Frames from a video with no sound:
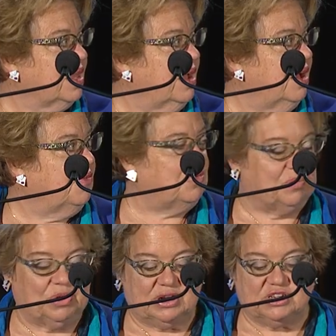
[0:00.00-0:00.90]
of what
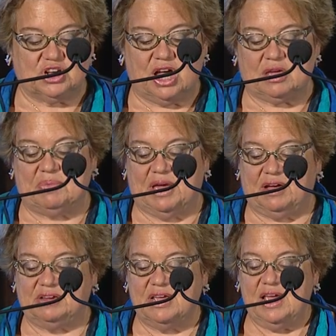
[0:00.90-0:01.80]
we're going to talk
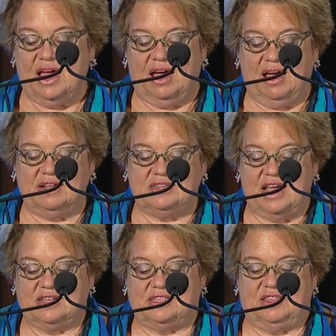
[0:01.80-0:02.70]
about,
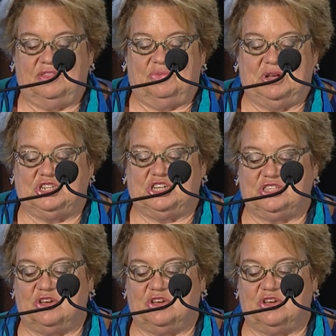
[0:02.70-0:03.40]
taxing the rich is